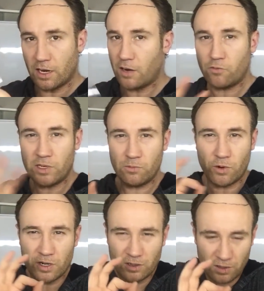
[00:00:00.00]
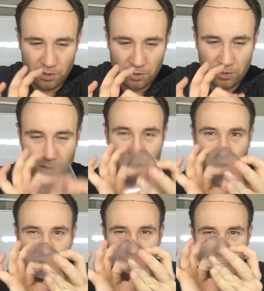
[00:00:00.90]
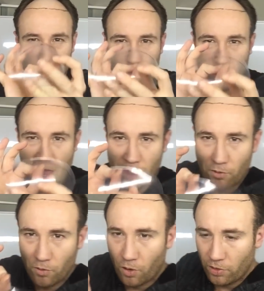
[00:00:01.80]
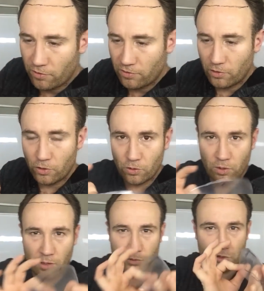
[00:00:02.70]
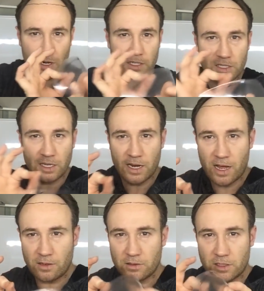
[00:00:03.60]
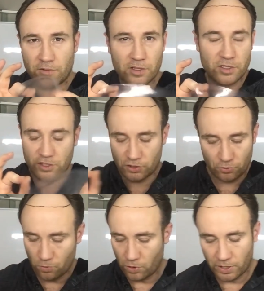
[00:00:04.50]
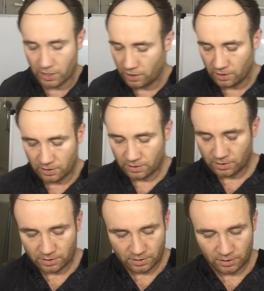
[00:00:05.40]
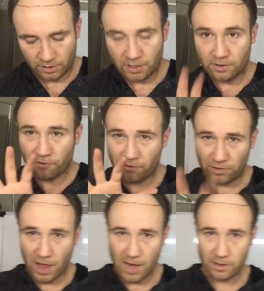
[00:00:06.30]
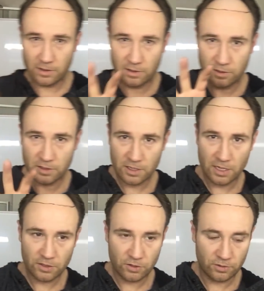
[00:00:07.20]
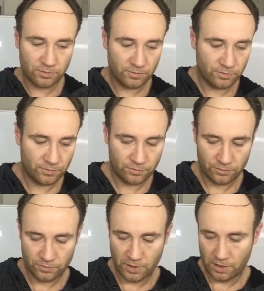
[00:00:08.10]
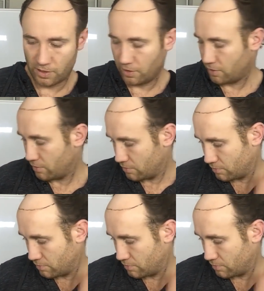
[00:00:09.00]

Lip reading: I don't really want to do that on the floor while I'm tracing it out and stuff. It's just too wonky. You need a flat stencil, I think.